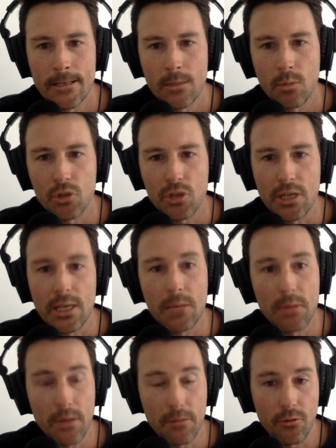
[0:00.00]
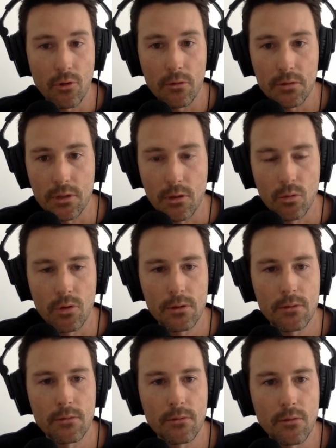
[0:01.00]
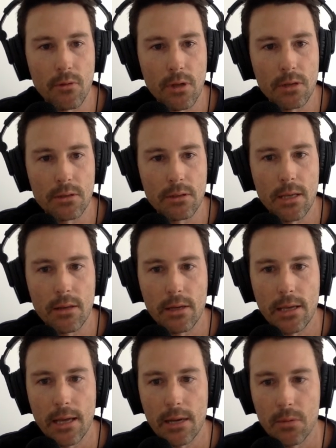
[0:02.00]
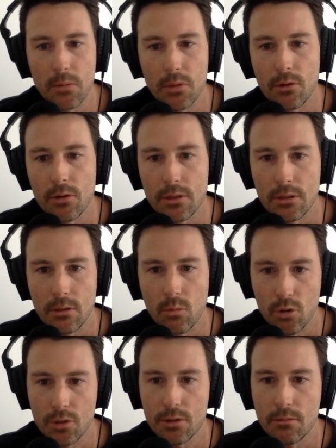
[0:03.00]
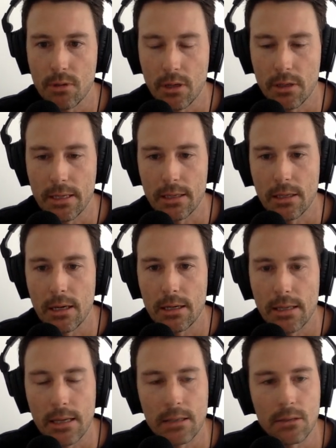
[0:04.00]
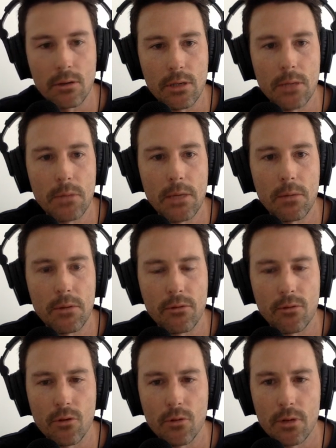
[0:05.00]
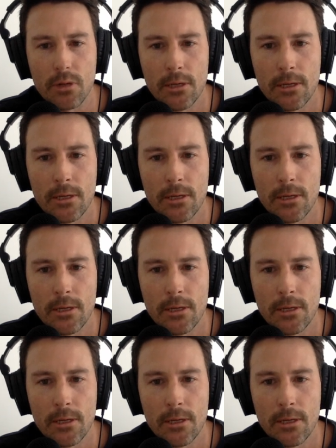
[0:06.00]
watching him come through. Obviously, I worked through those talent academy periods, and you watch you know young guns like him coming through, and